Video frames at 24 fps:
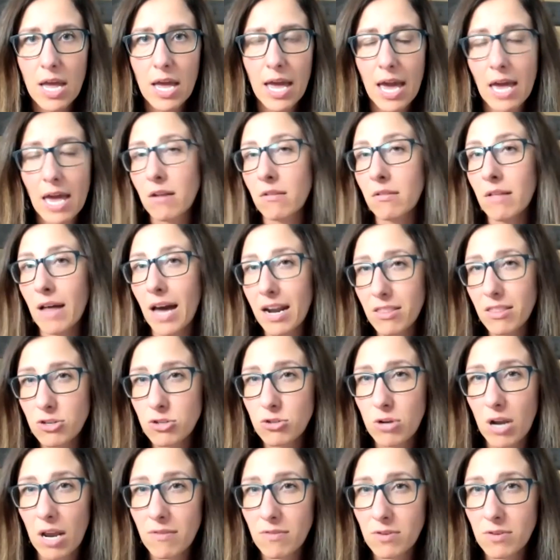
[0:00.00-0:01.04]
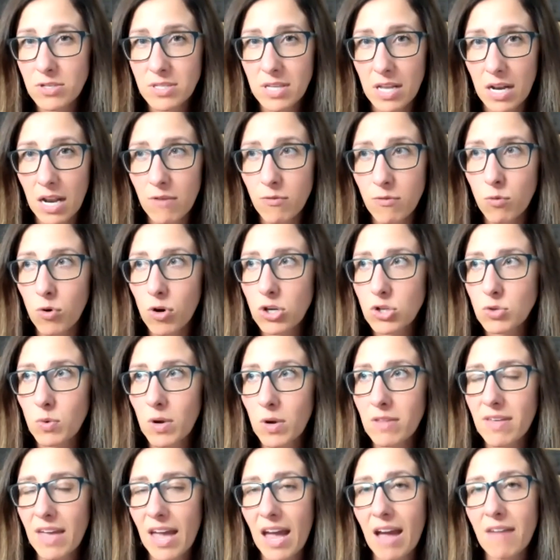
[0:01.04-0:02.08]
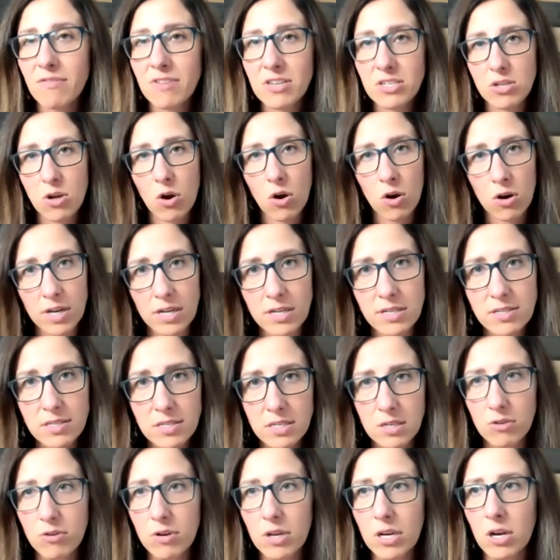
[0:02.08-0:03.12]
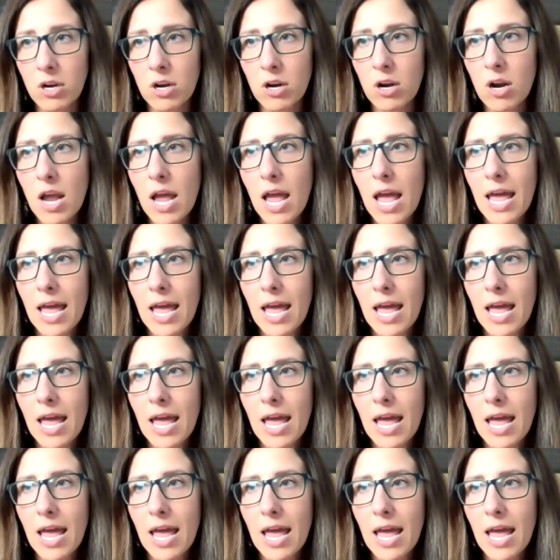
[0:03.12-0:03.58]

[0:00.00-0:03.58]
And a lot of the drivers that I've worked with have this hard exterior,